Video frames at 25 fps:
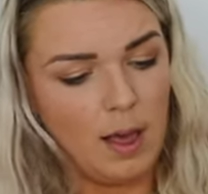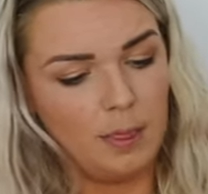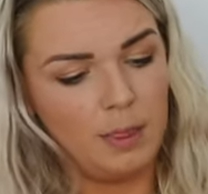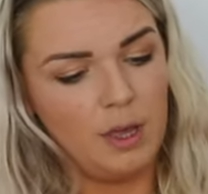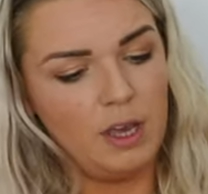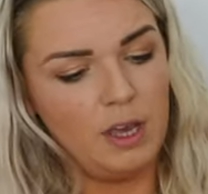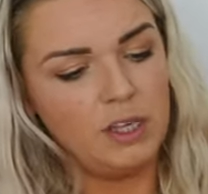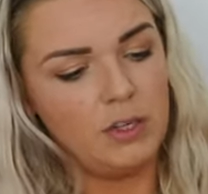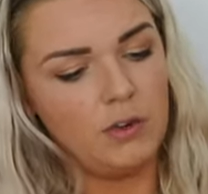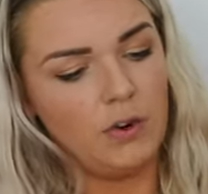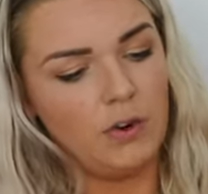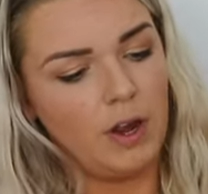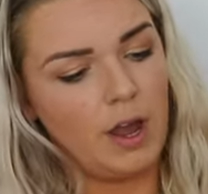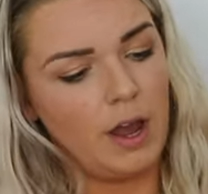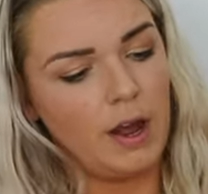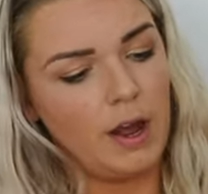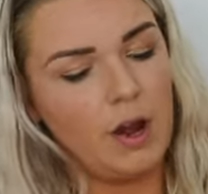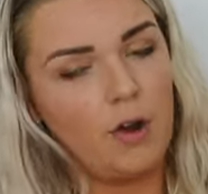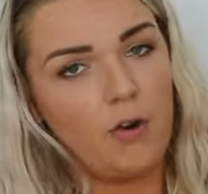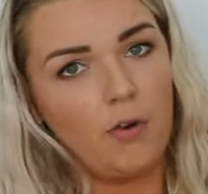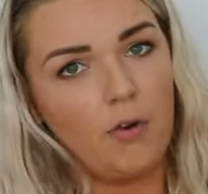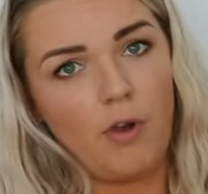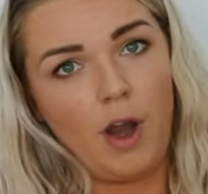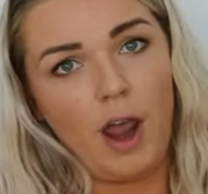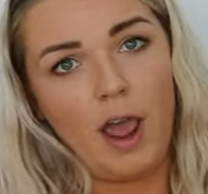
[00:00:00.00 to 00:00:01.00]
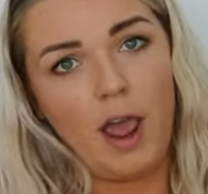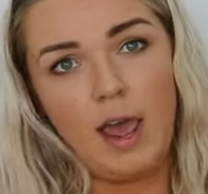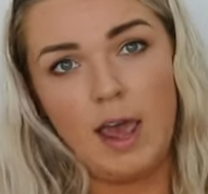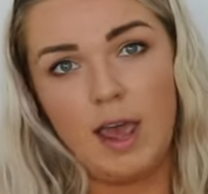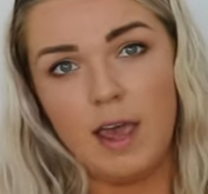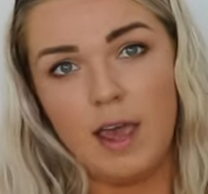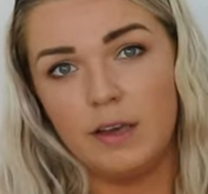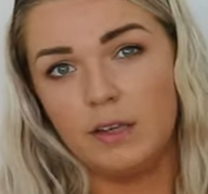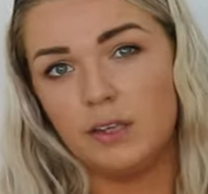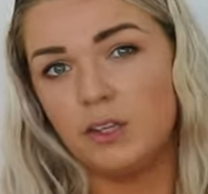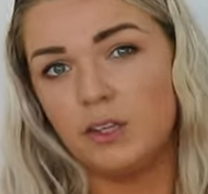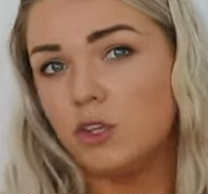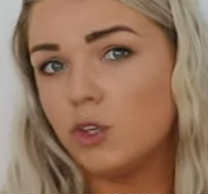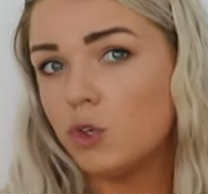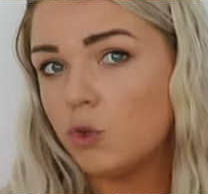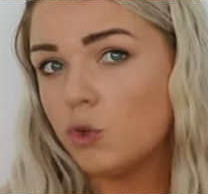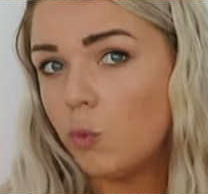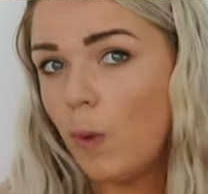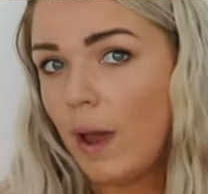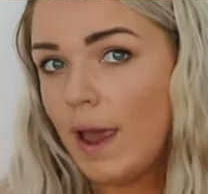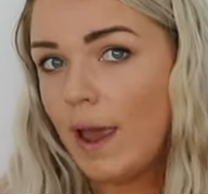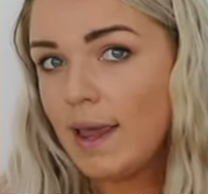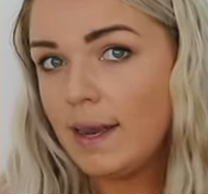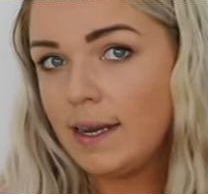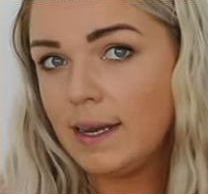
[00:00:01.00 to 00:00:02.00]
These are a kind of grey,
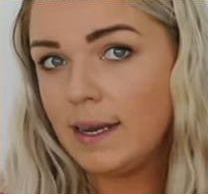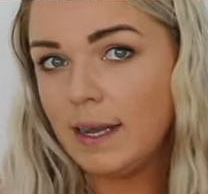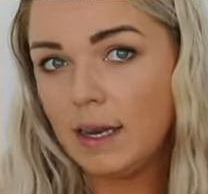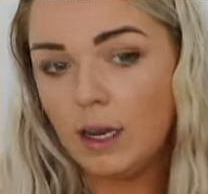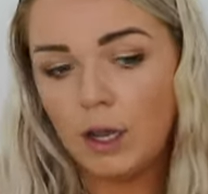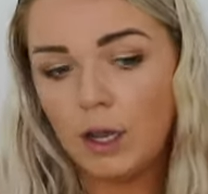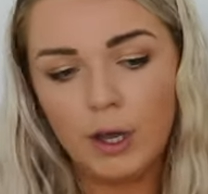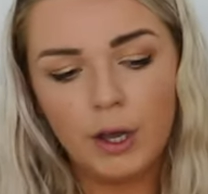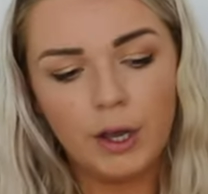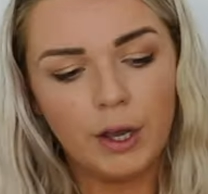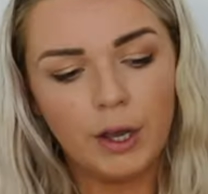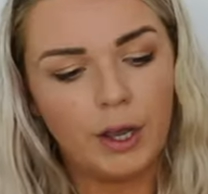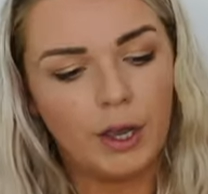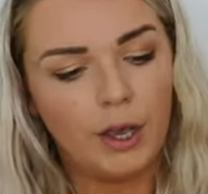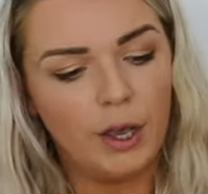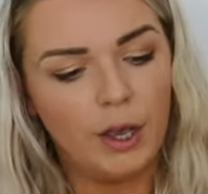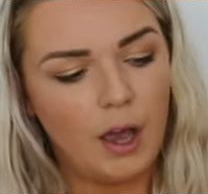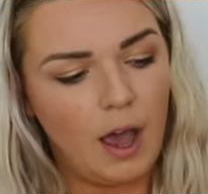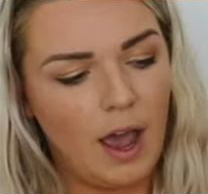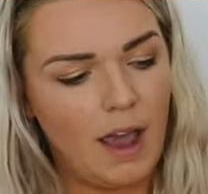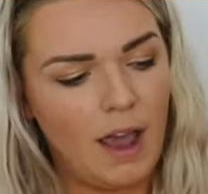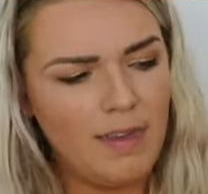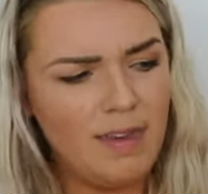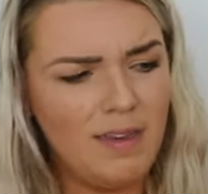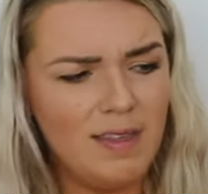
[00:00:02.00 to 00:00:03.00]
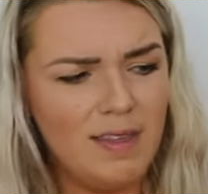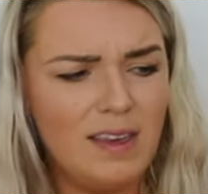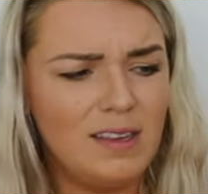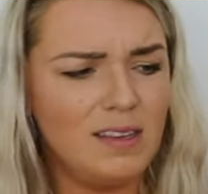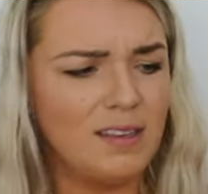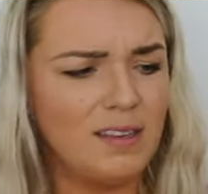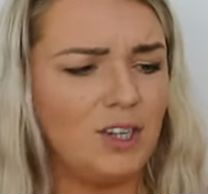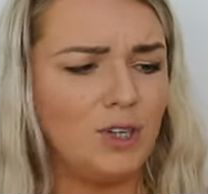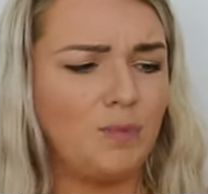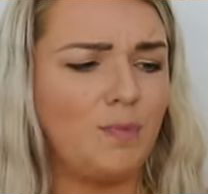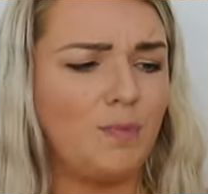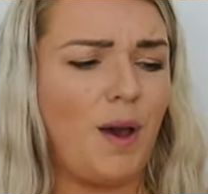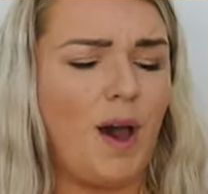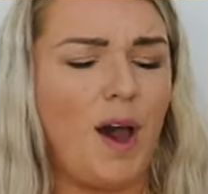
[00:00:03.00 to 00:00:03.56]
suede-y look. I think these are just